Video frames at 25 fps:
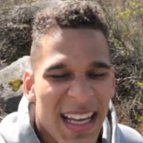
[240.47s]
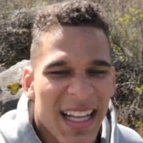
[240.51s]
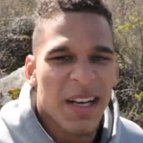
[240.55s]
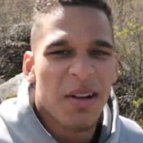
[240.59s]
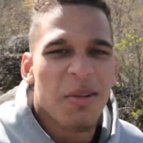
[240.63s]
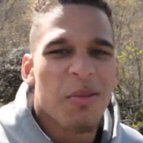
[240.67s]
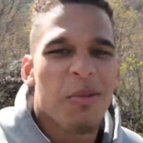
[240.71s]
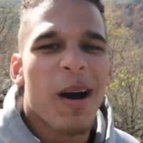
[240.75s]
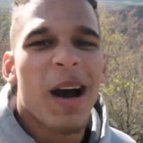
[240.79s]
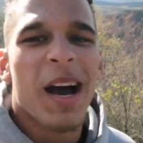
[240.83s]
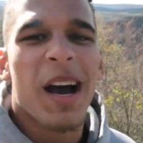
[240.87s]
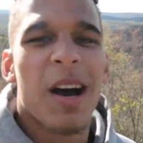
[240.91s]
in
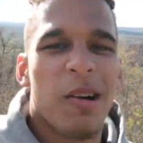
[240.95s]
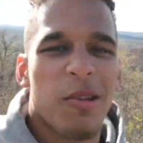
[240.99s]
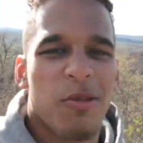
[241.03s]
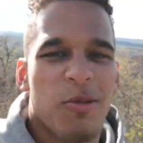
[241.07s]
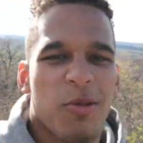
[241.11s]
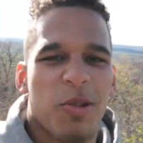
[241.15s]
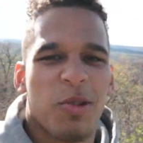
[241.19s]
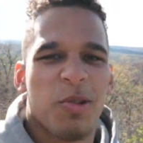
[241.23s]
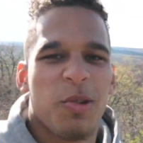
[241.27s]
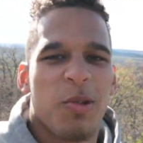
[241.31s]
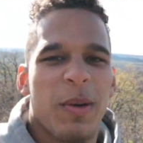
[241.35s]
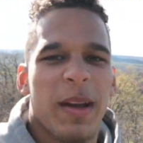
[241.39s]
the wild
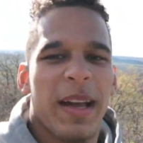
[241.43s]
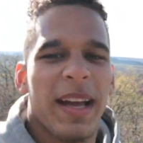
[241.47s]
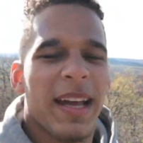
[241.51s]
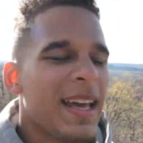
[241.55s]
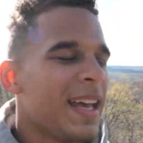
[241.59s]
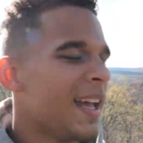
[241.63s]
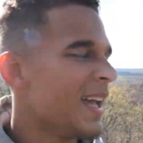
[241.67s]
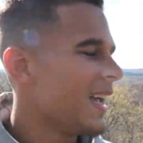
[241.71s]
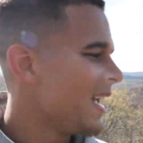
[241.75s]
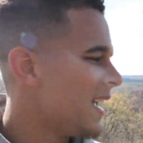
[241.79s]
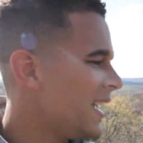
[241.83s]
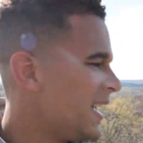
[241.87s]
real
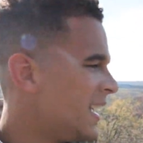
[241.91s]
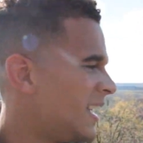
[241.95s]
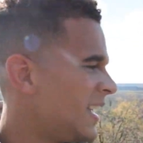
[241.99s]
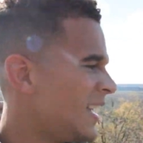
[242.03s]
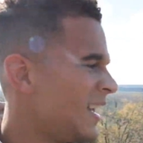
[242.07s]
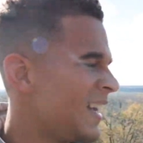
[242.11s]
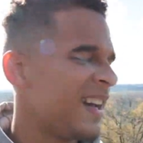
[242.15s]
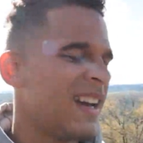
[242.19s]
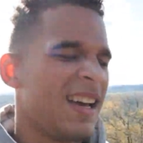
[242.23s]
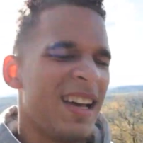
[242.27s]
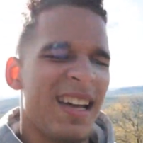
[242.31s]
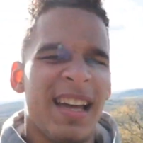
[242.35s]
quick.
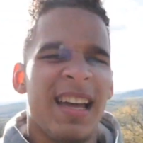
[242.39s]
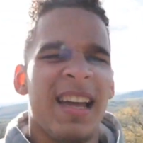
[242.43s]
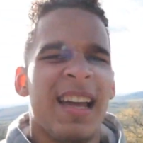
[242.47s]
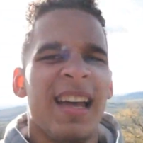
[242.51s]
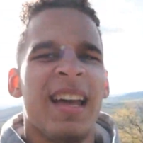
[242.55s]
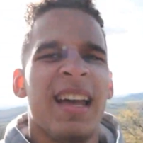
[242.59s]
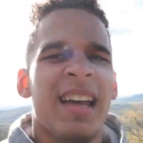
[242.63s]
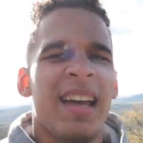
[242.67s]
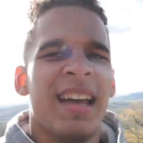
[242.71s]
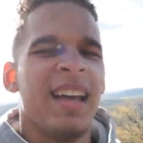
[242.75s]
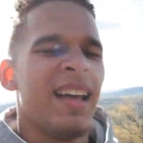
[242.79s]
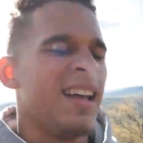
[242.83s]
The old
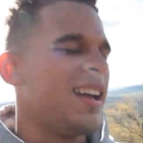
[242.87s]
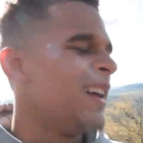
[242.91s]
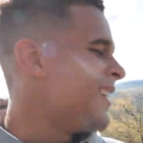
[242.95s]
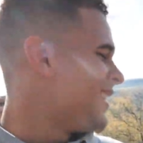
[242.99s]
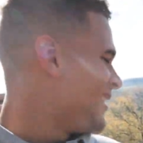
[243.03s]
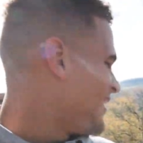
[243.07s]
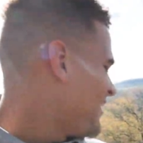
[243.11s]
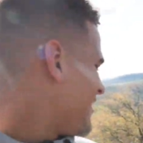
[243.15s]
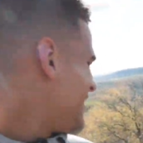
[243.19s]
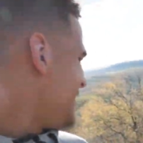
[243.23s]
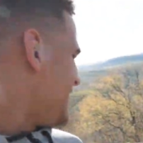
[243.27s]
girl right here.